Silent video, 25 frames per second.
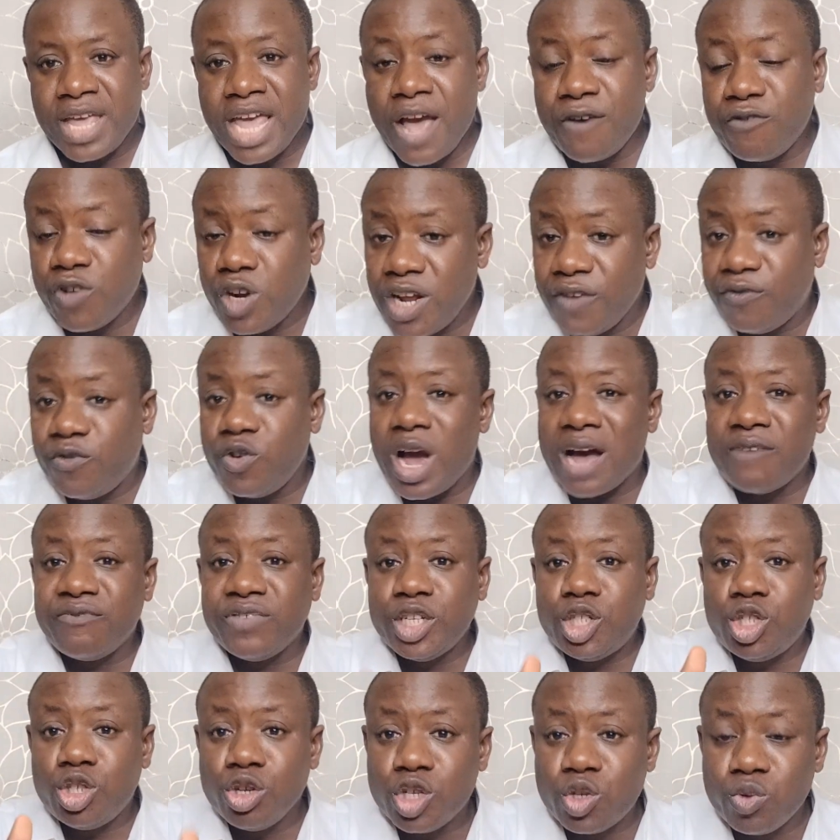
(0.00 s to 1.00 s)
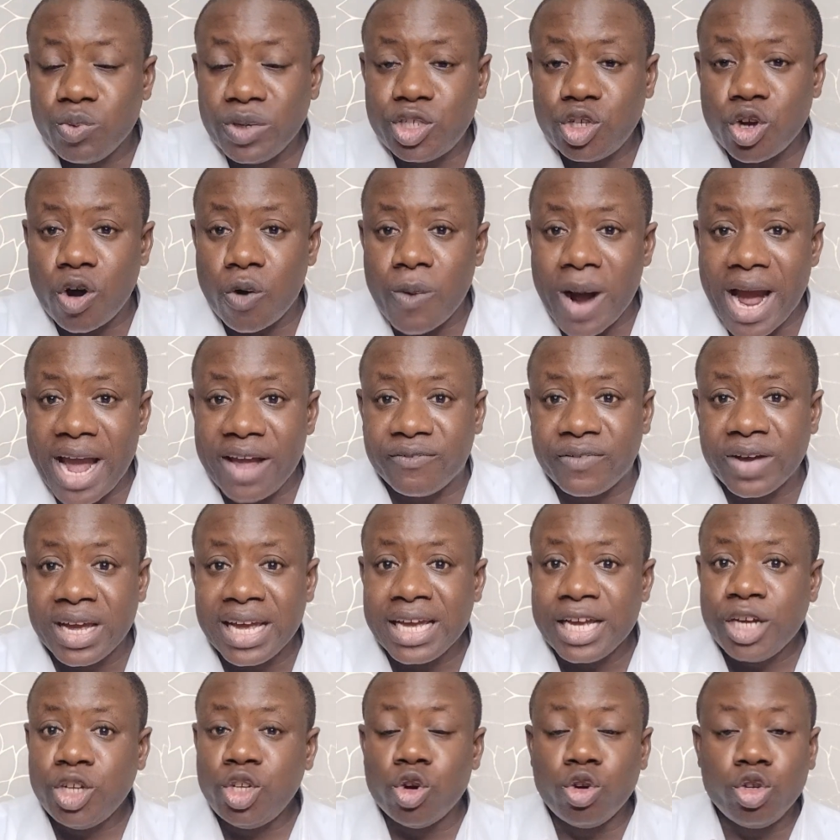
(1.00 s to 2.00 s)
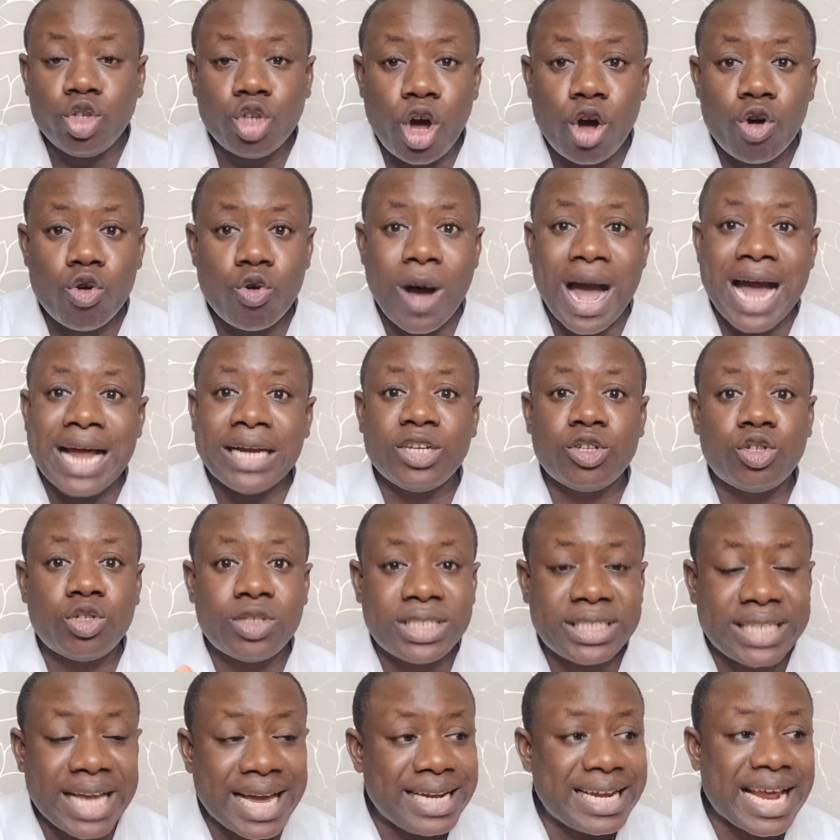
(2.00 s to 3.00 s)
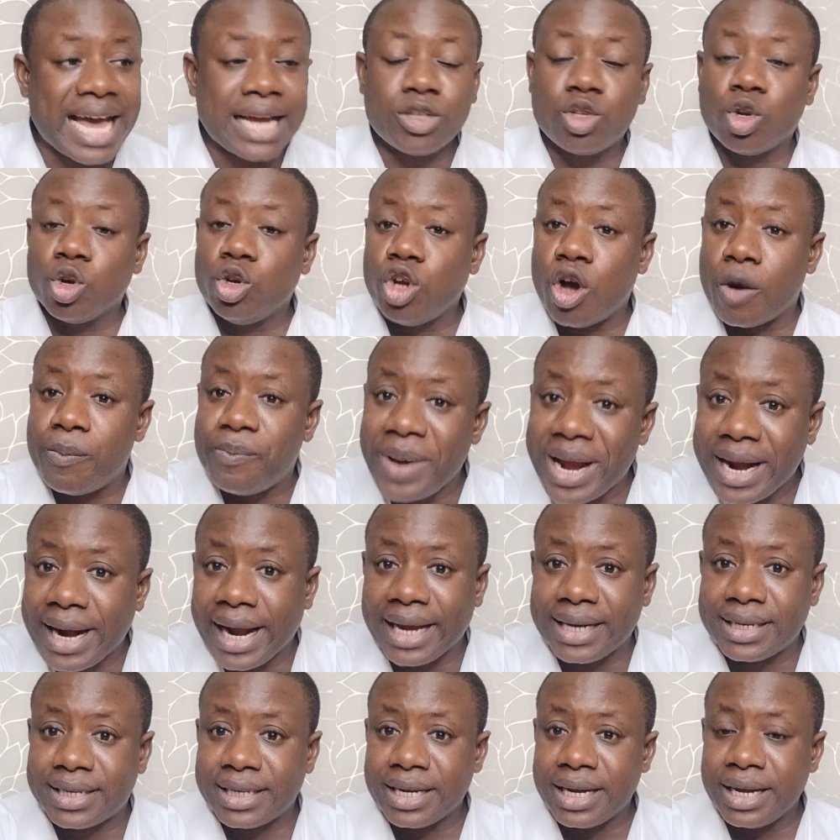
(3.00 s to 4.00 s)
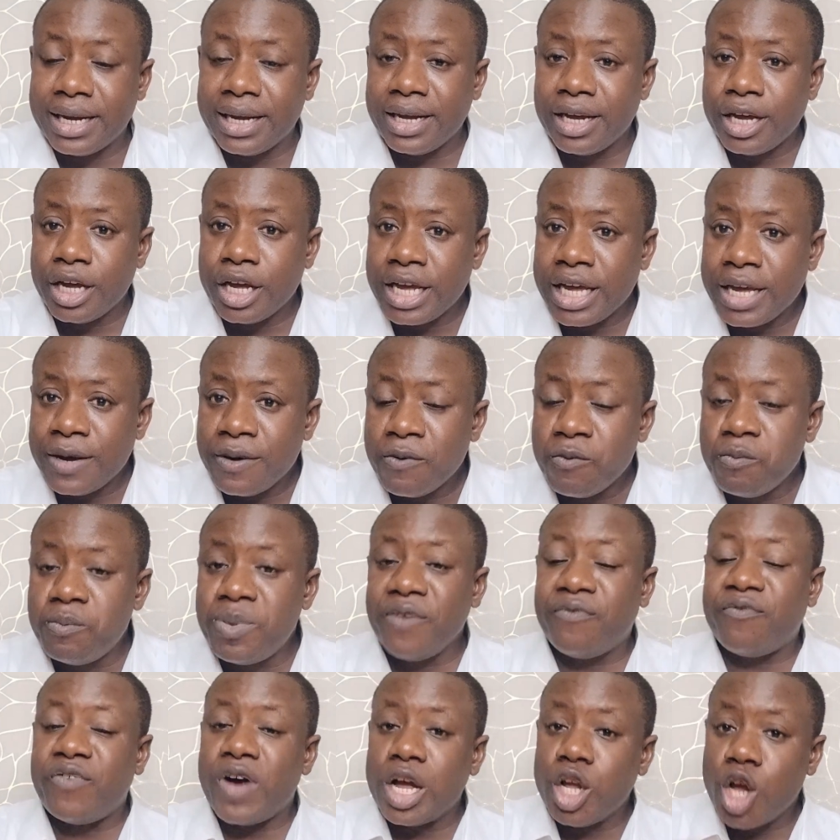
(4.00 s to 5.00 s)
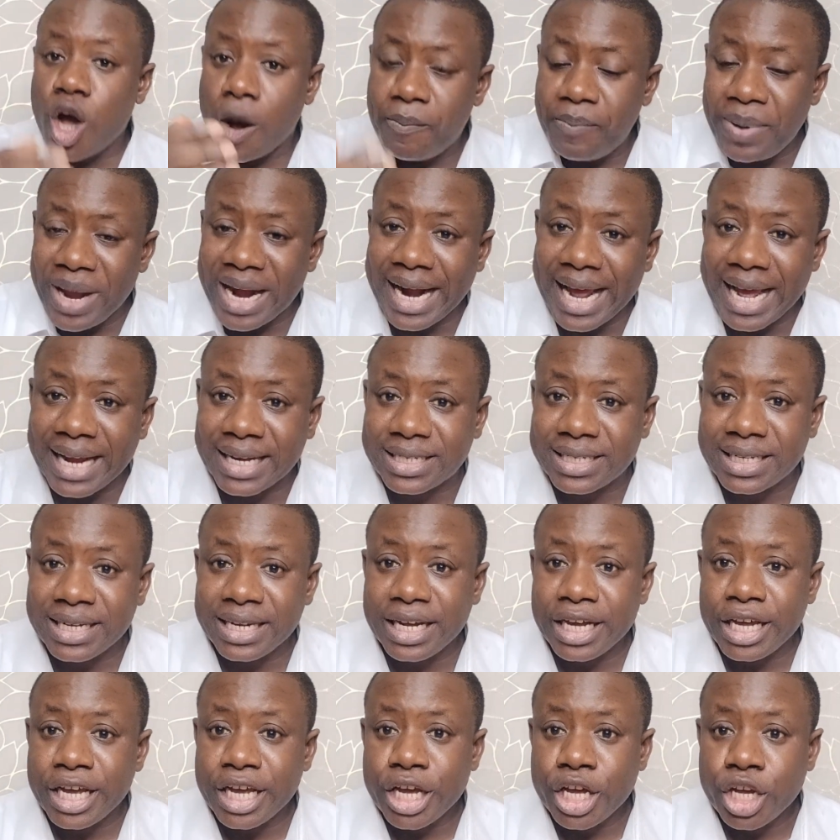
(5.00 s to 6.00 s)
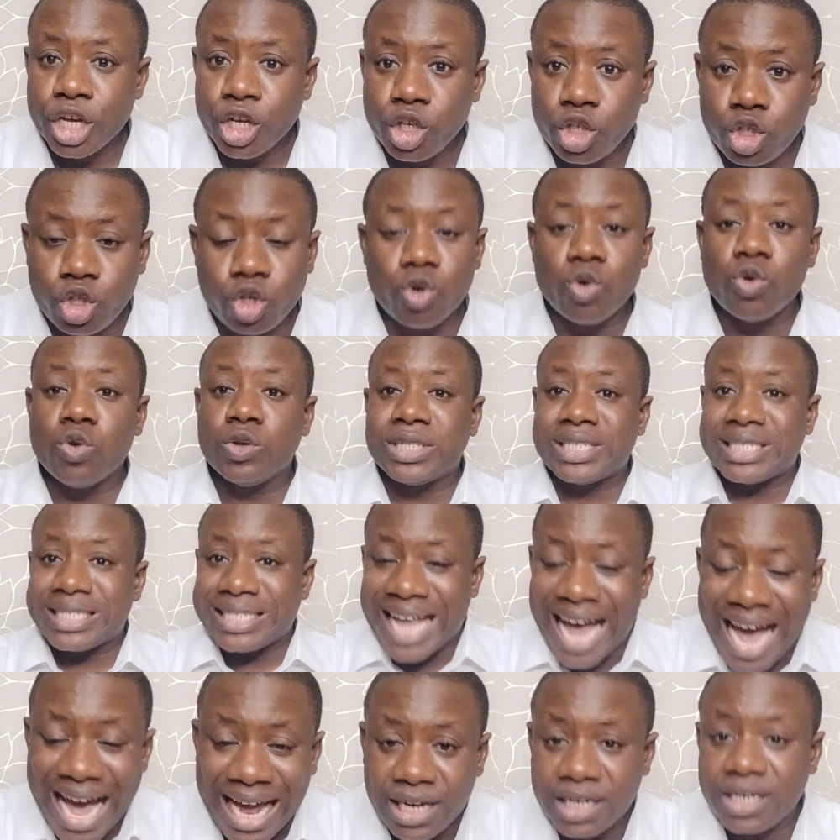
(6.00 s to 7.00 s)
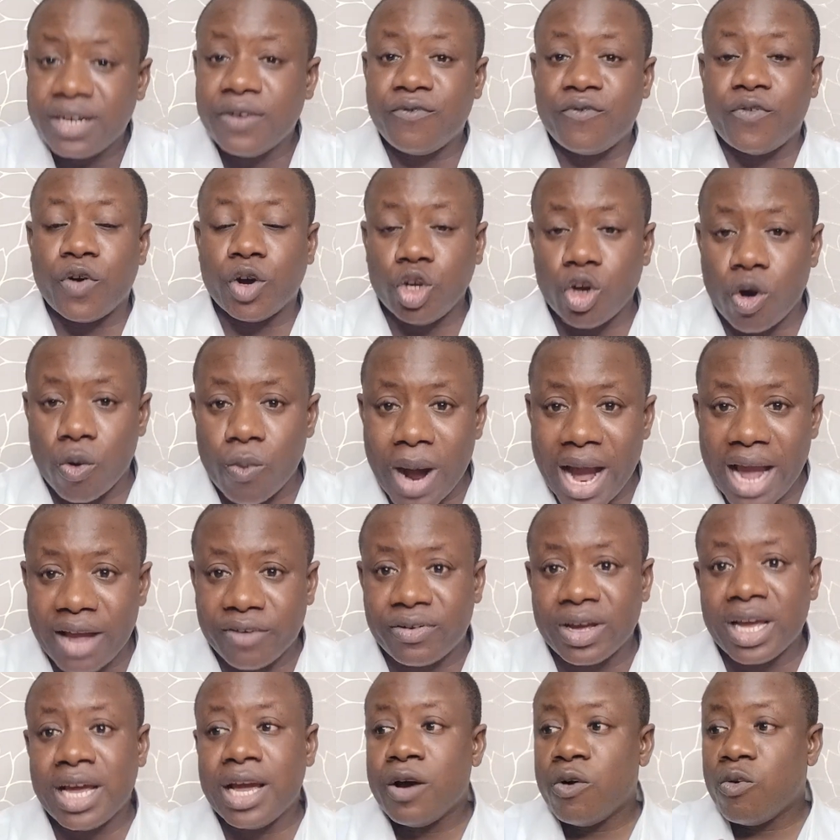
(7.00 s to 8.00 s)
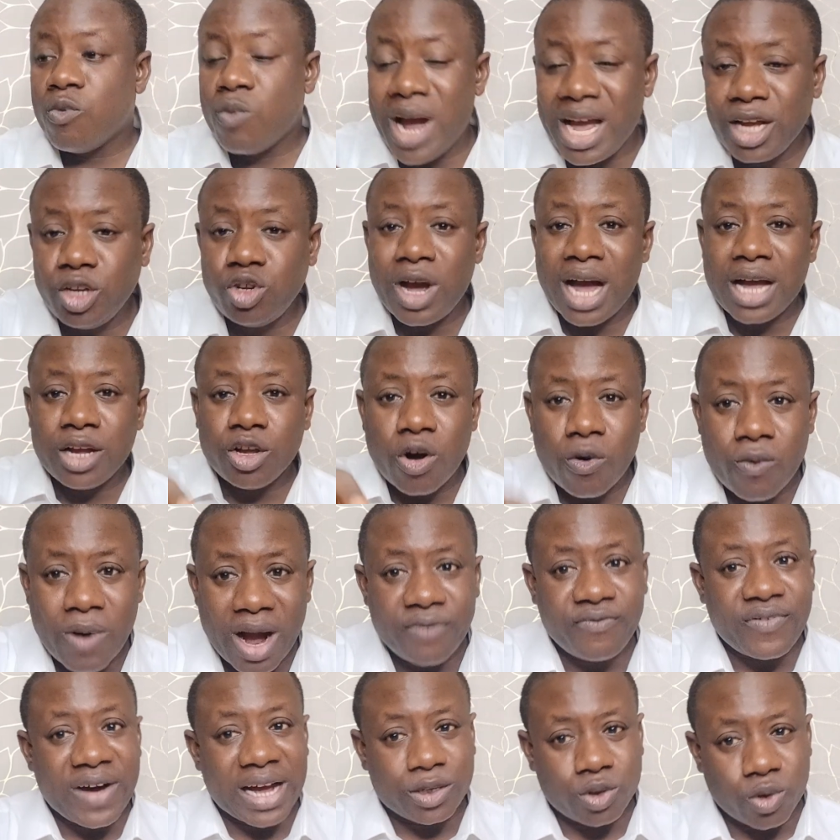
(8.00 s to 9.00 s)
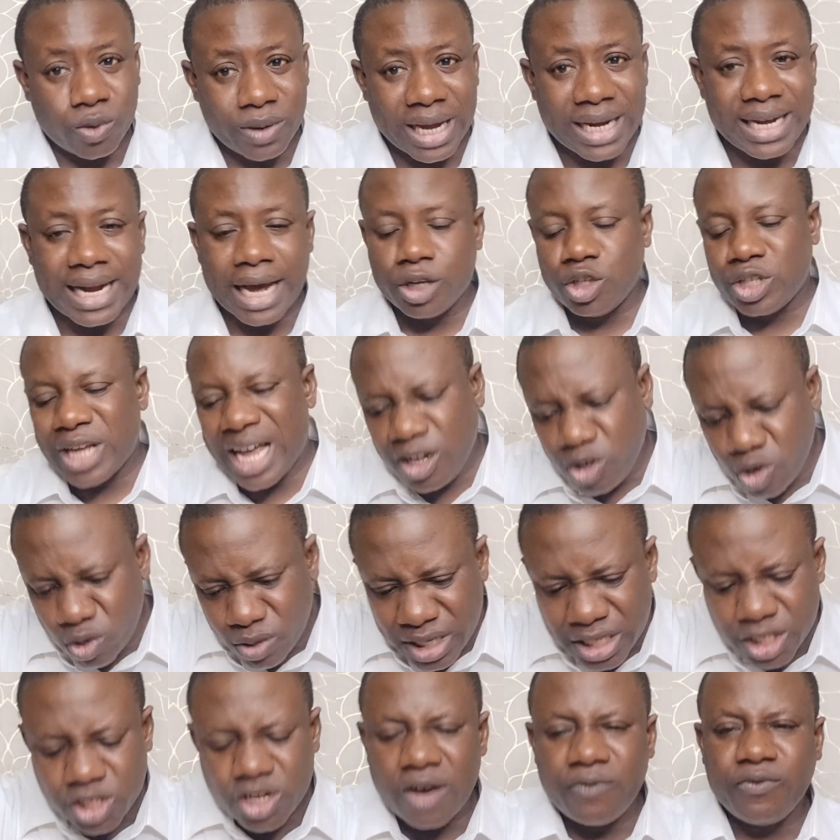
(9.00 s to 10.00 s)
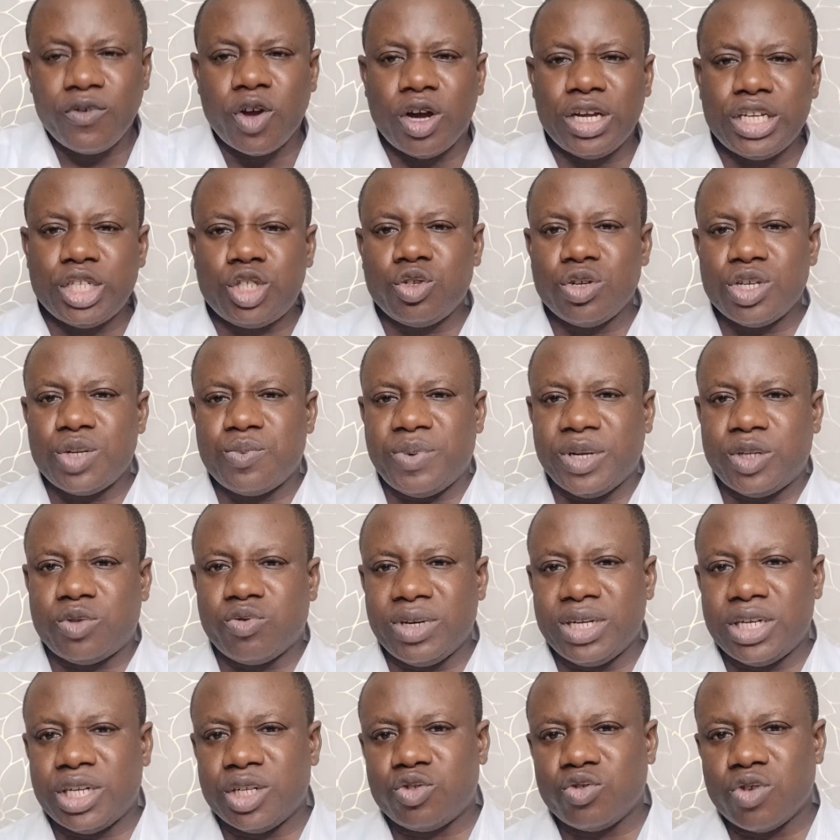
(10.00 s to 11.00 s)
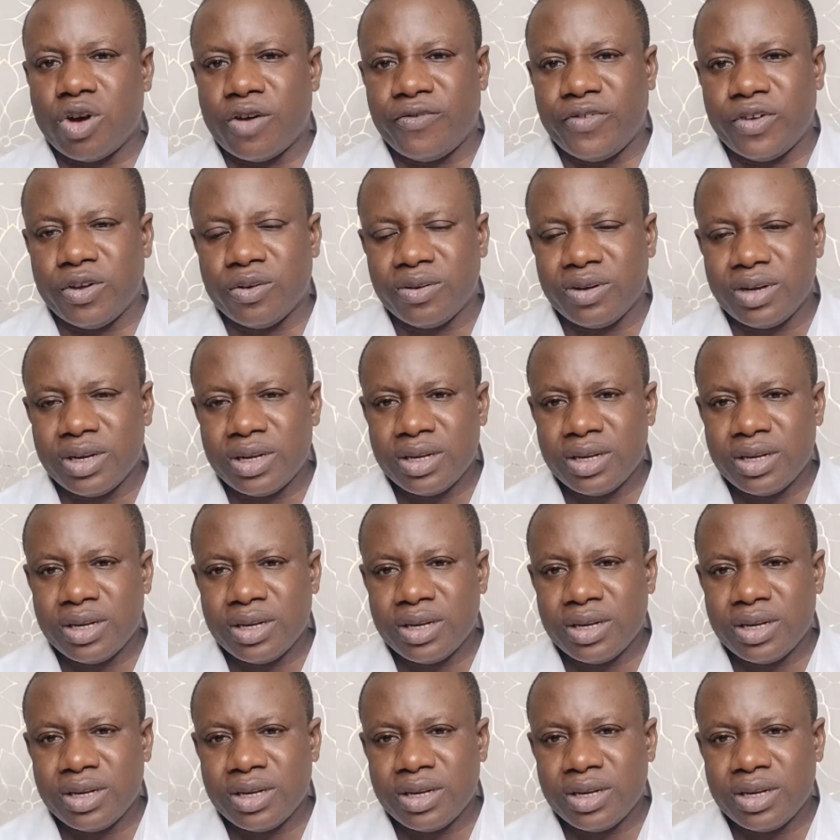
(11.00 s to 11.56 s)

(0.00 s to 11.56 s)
Even if you have issues with your wife, you don't go and say that to your parent. Before your parent, you stand for your wife. When you and your wife are together, then you resolve your issues between the two of you.